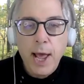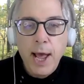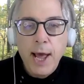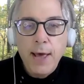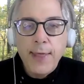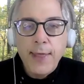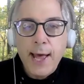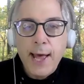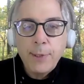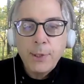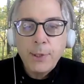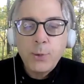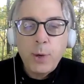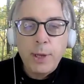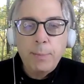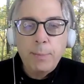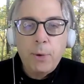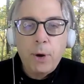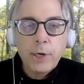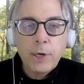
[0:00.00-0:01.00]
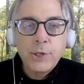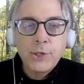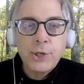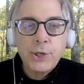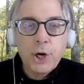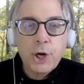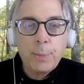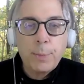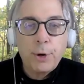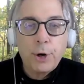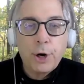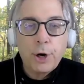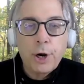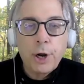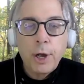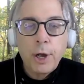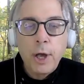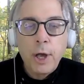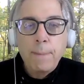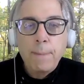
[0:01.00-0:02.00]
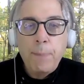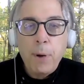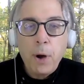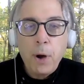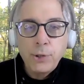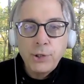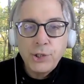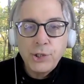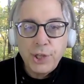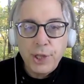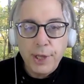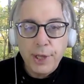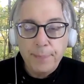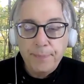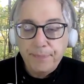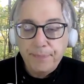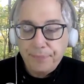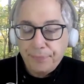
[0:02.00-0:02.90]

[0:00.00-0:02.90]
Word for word: And that was when Mark Zuckerberg posted,